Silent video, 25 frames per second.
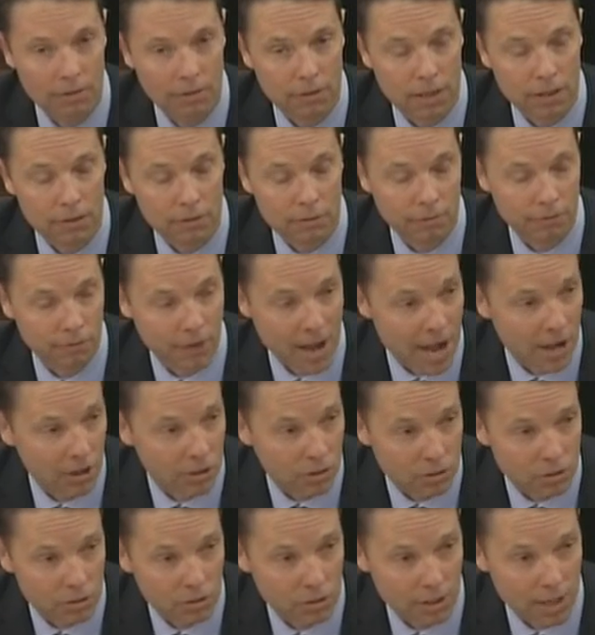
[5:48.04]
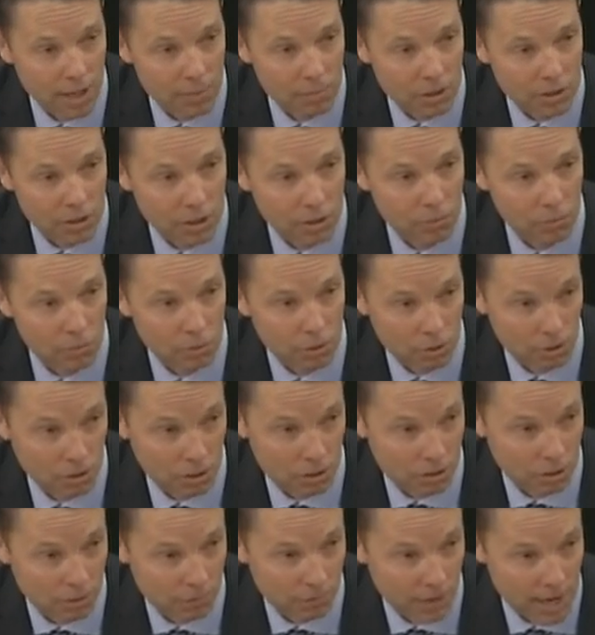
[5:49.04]
value to them. It's
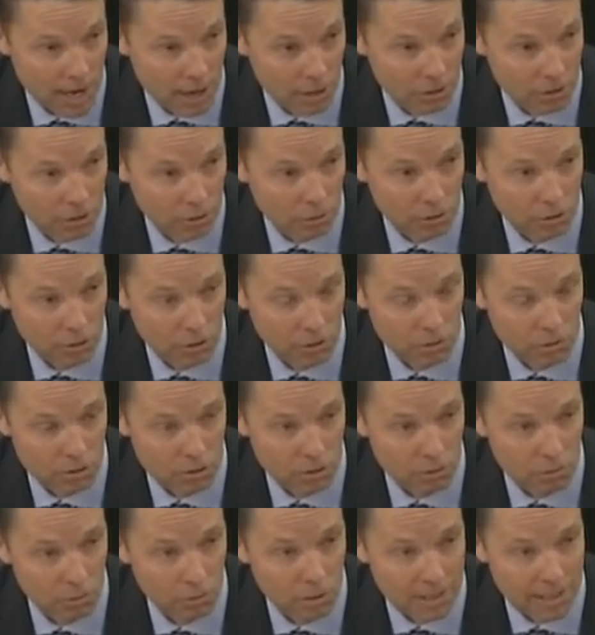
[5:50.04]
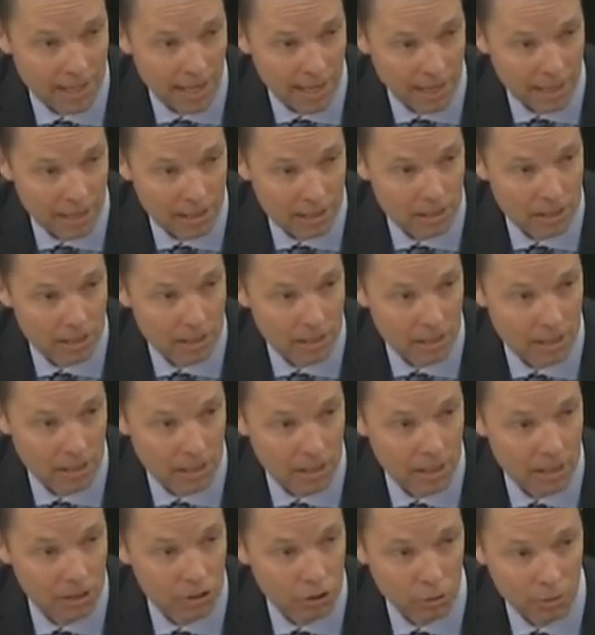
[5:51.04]
a value to retain and
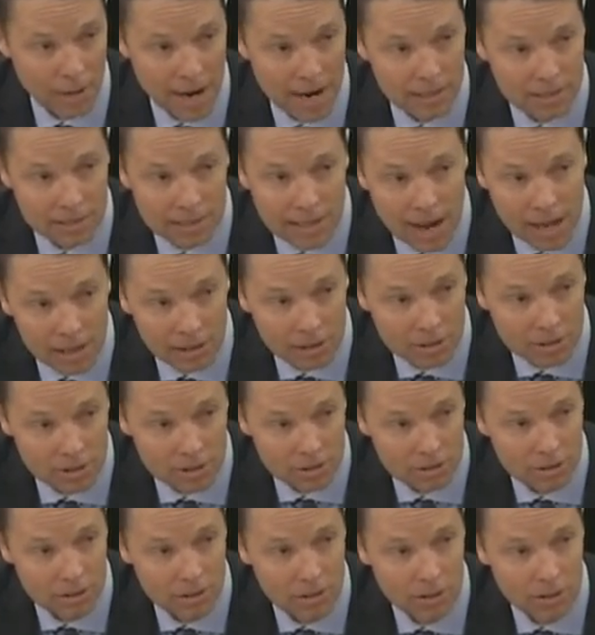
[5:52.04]
attract talent.